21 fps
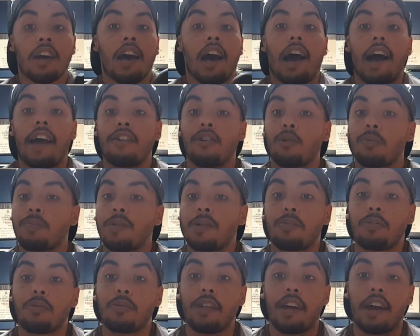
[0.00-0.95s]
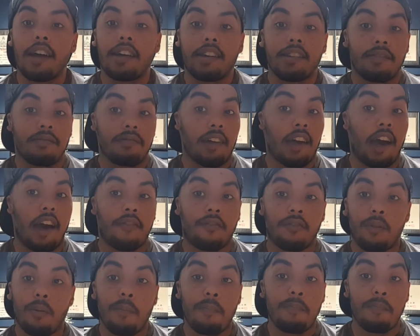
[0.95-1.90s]
I know people that have
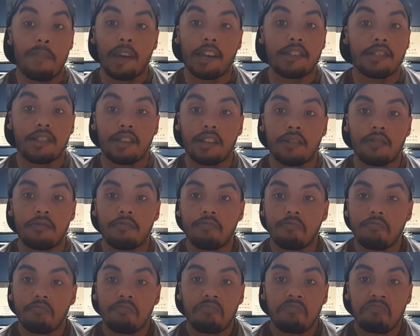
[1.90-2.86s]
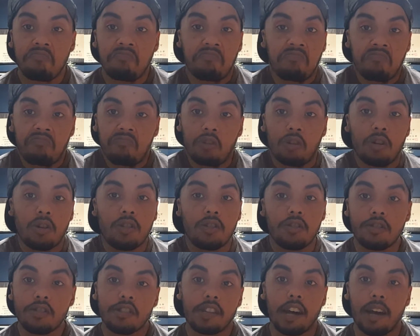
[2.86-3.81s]
amazing
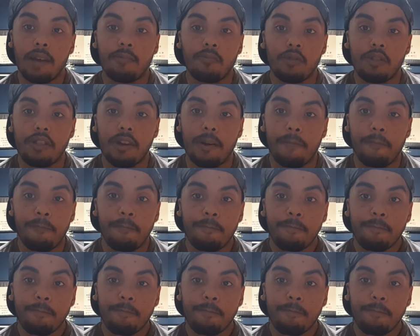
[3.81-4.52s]
return time with them.